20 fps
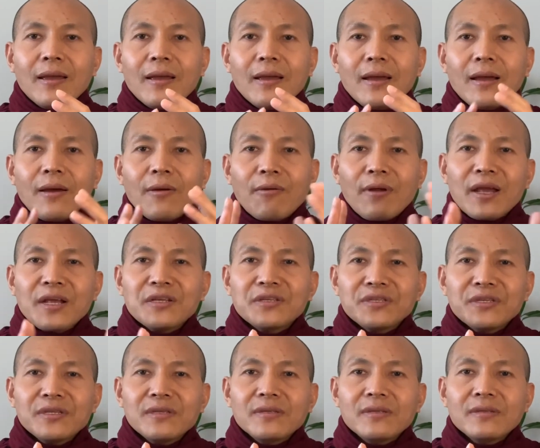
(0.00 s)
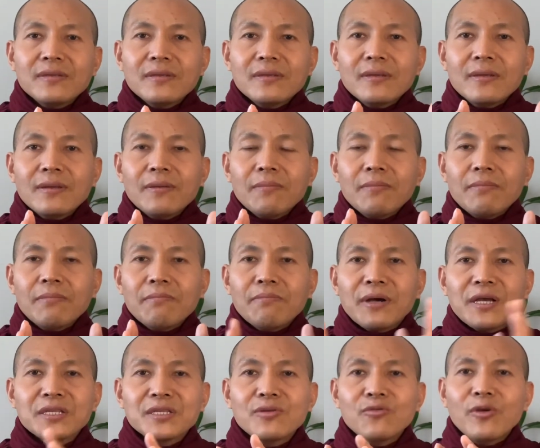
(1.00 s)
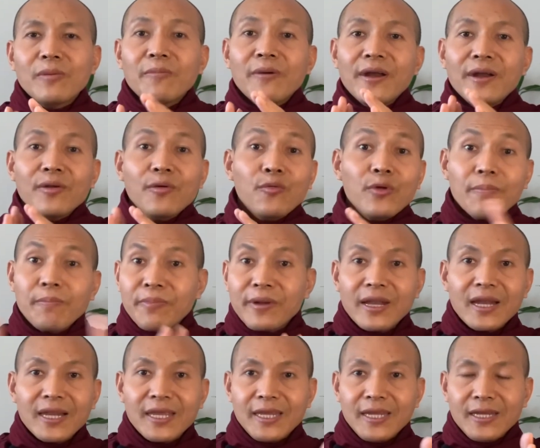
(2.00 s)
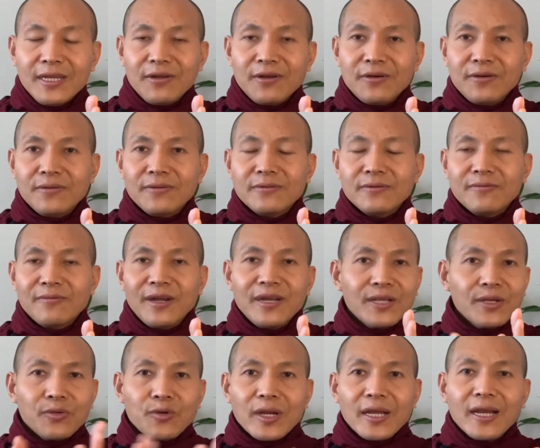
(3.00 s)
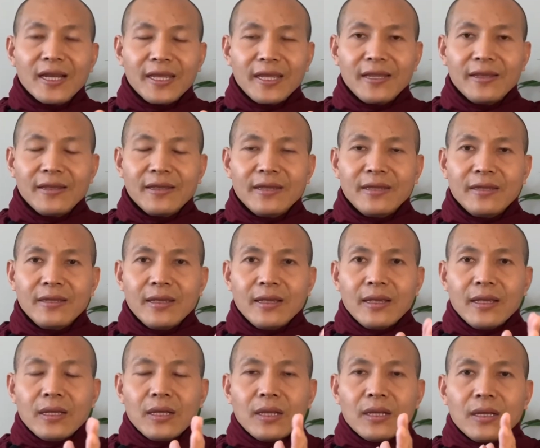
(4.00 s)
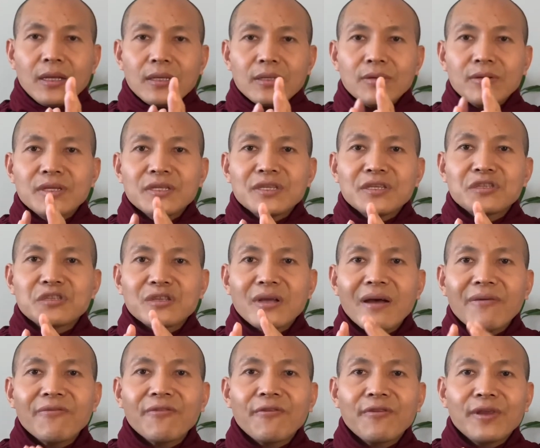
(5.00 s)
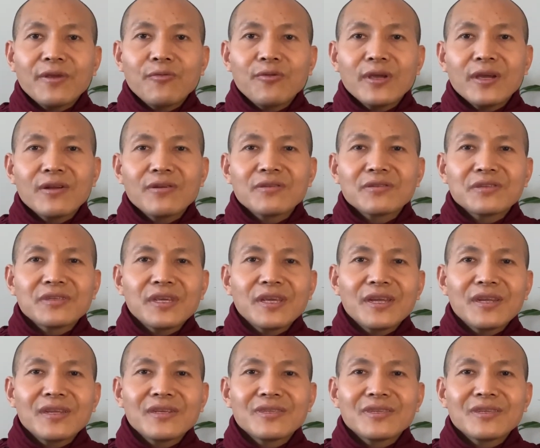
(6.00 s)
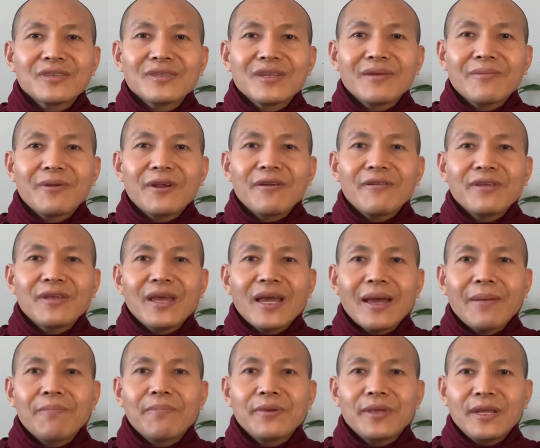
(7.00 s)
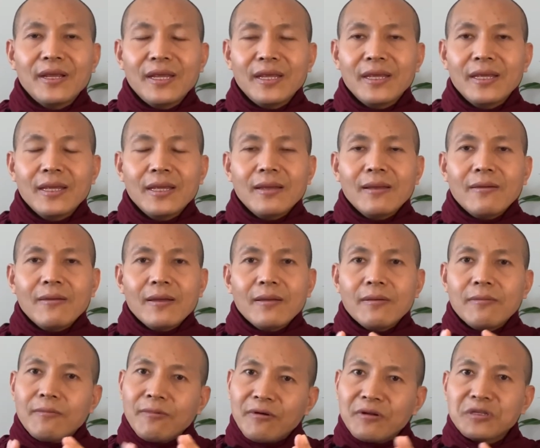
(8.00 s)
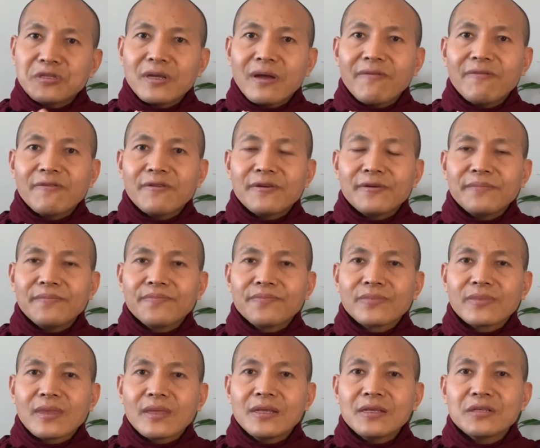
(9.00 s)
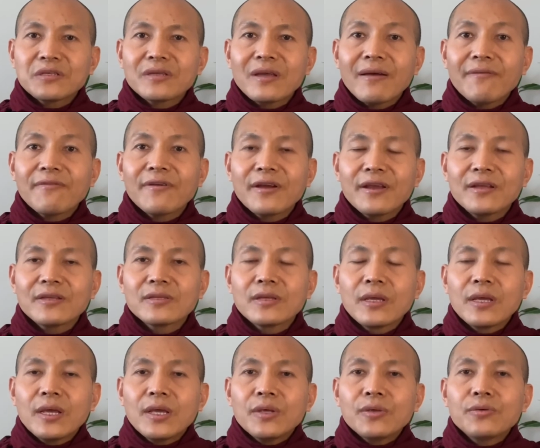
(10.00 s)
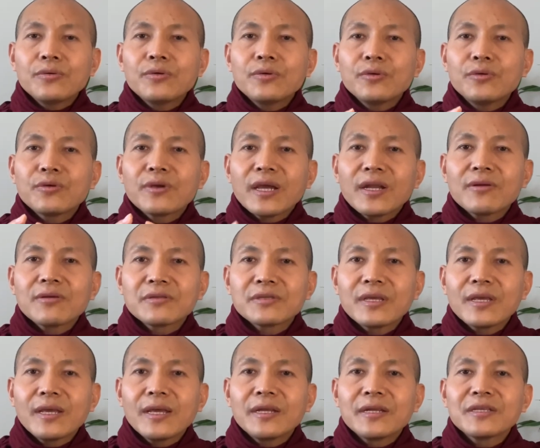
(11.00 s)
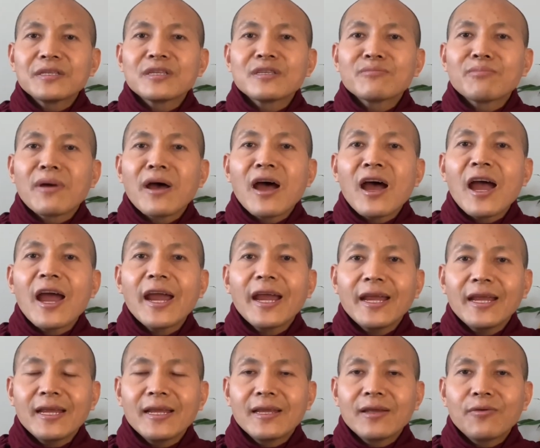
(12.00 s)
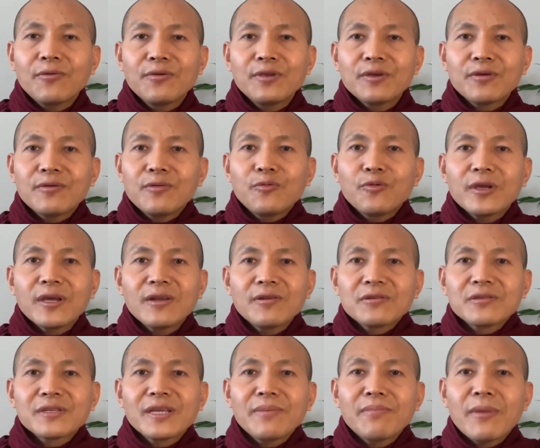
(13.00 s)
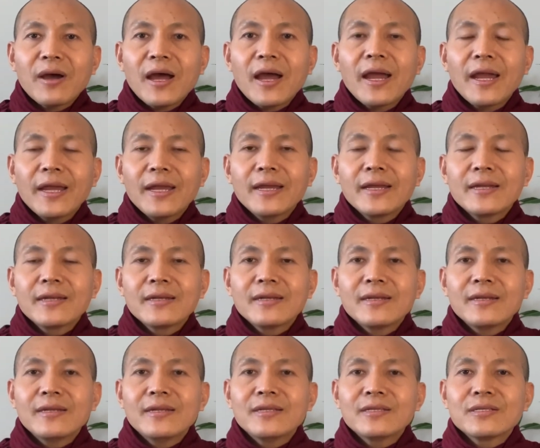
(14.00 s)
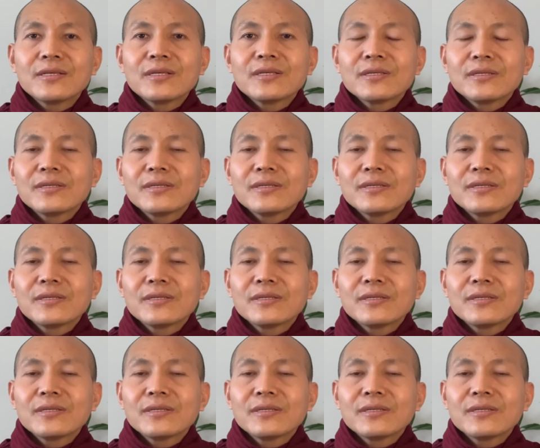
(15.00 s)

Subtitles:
arising, passing away very rapidly, you know, very quickly. So this is suffering. We cannot say this is the very happy, very suffer. This suffering is, you cannot say this is mine. We cannot say mine. This is